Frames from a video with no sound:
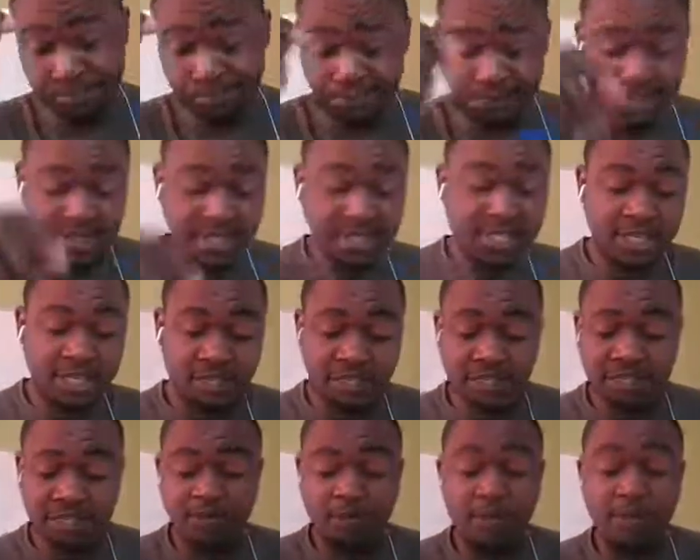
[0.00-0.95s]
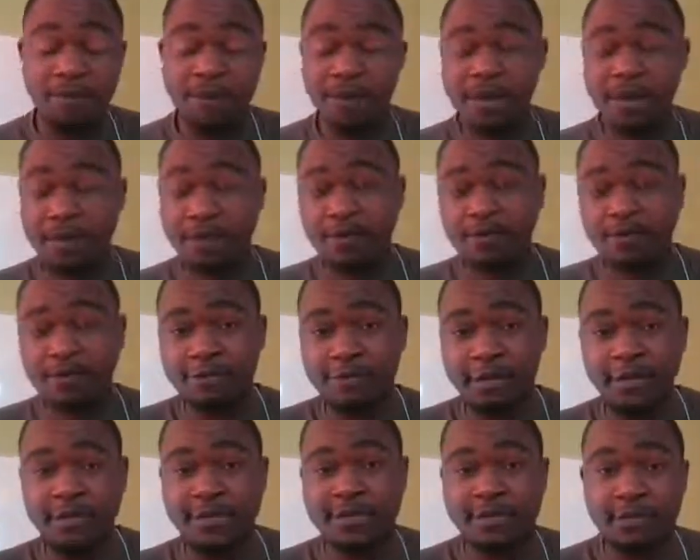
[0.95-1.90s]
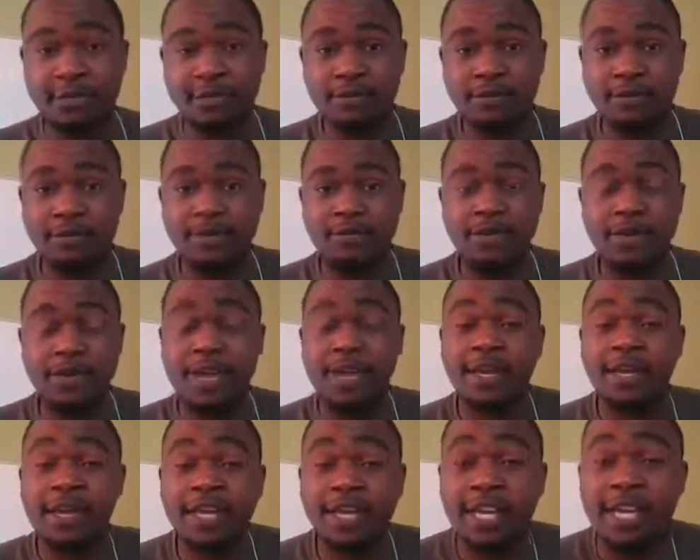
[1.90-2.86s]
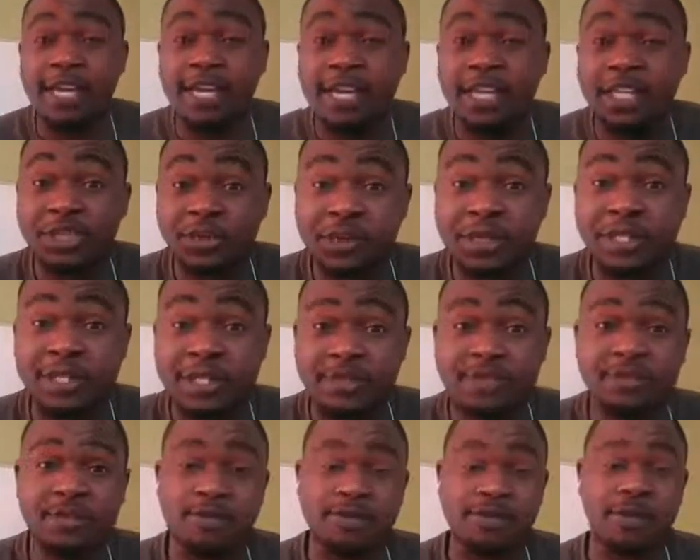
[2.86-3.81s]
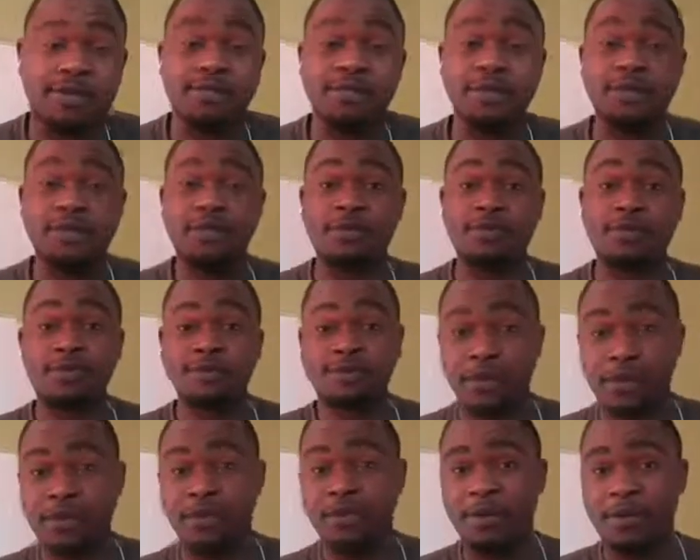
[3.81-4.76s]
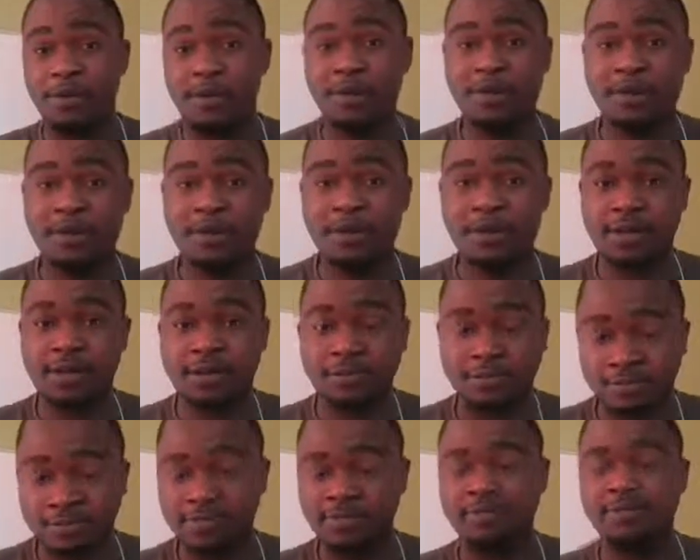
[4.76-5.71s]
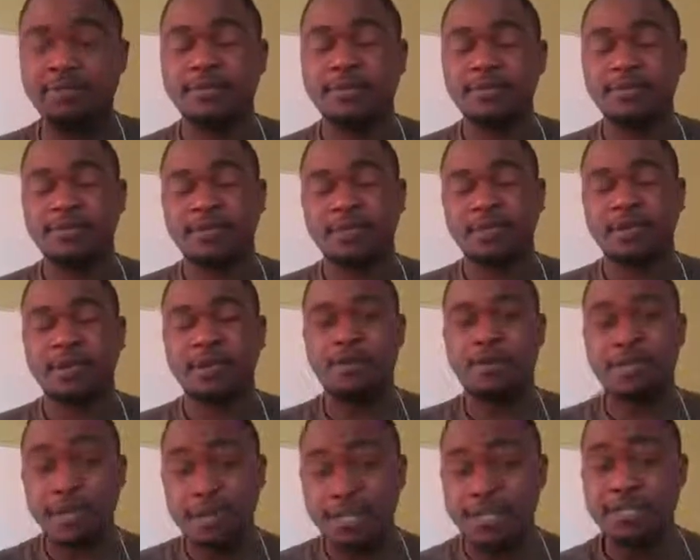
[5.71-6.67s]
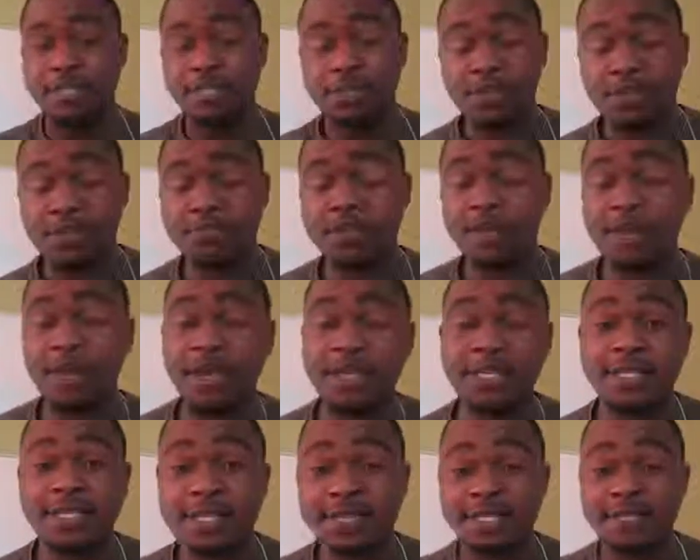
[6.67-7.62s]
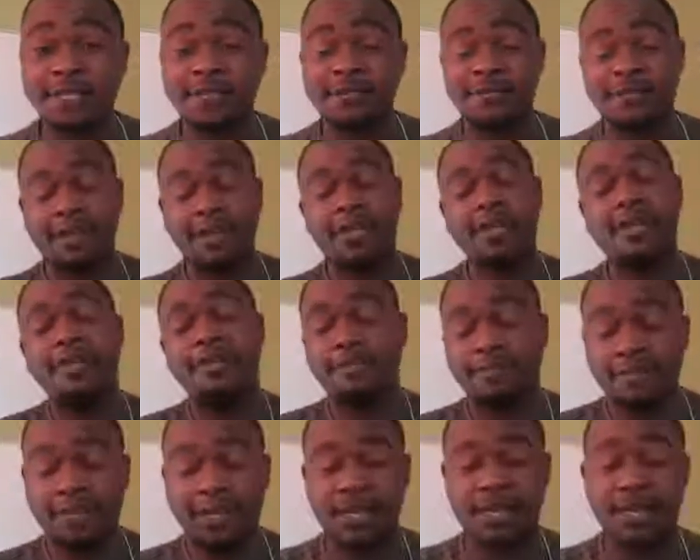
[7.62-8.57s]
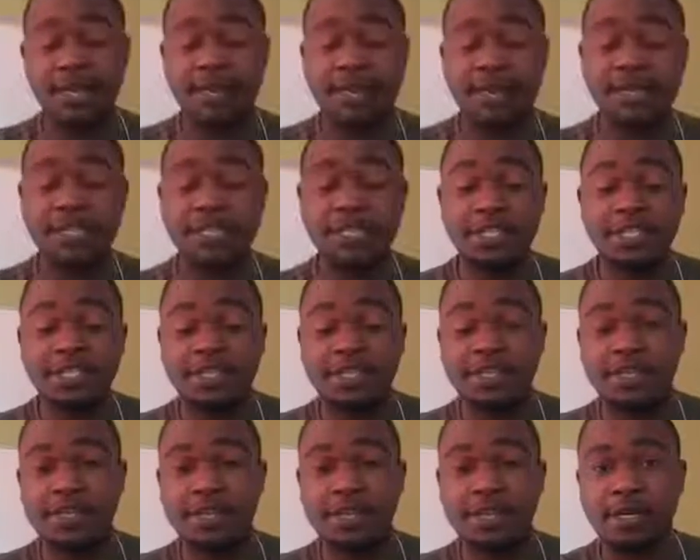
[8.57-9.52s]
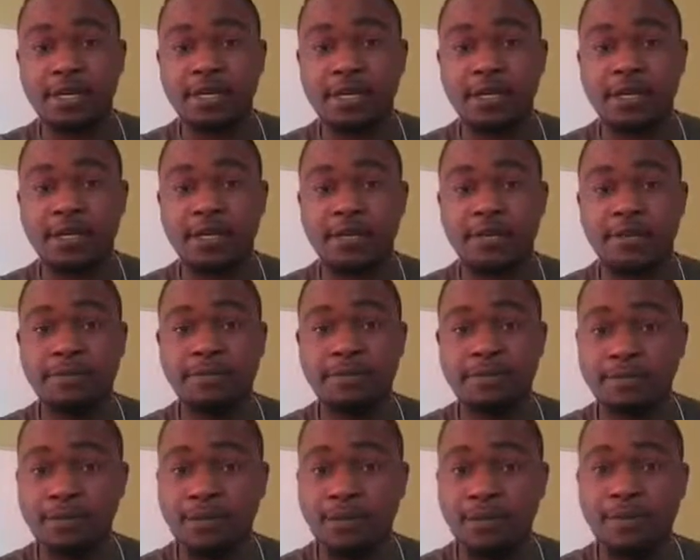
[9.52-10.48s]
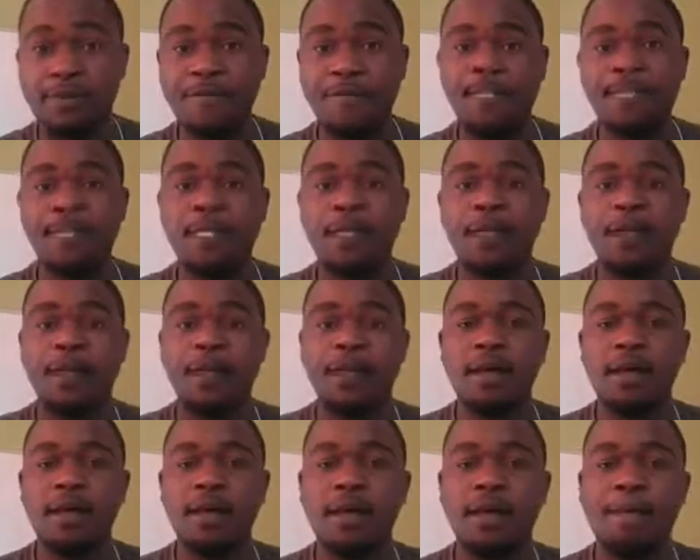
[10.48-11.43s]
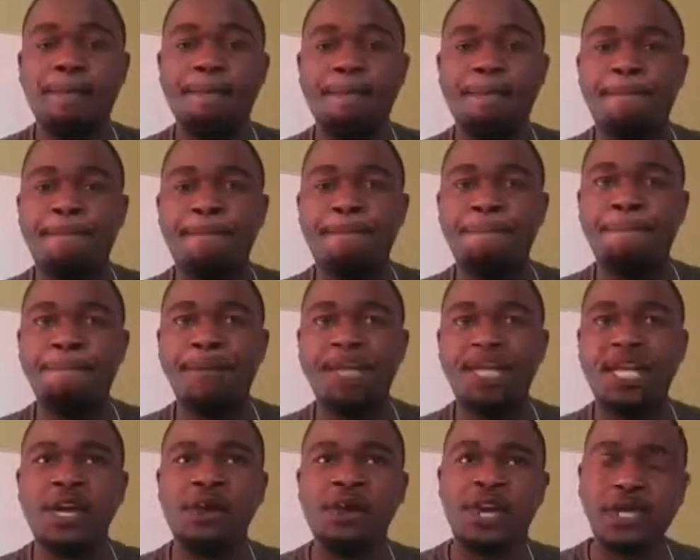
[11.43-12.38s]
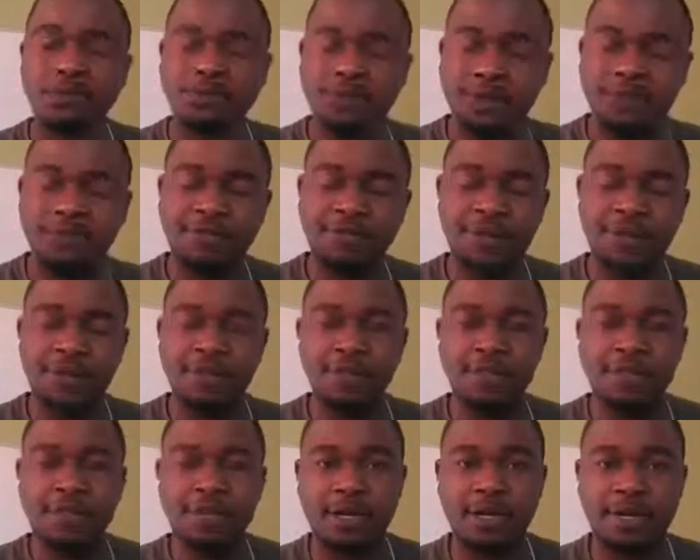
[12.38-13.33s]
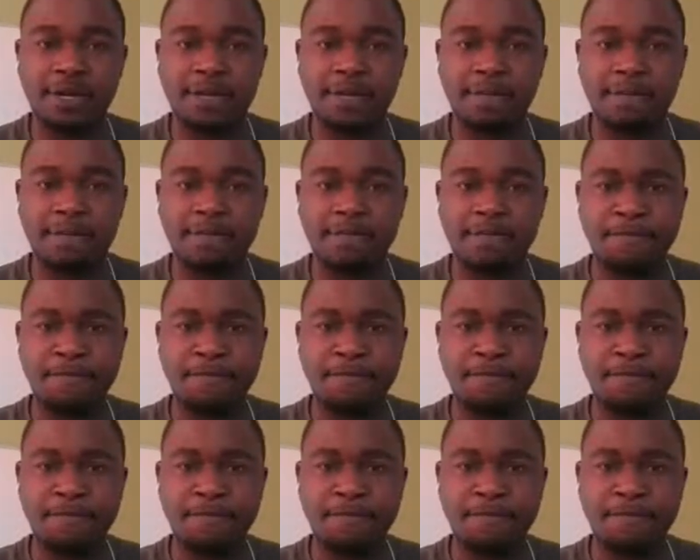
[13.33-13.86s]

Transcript: Just a small background of myself. When I graduated from the University of Zimbabwe with honors in geoinformatics and surveying, like I mentioned before, then I worked briefly with a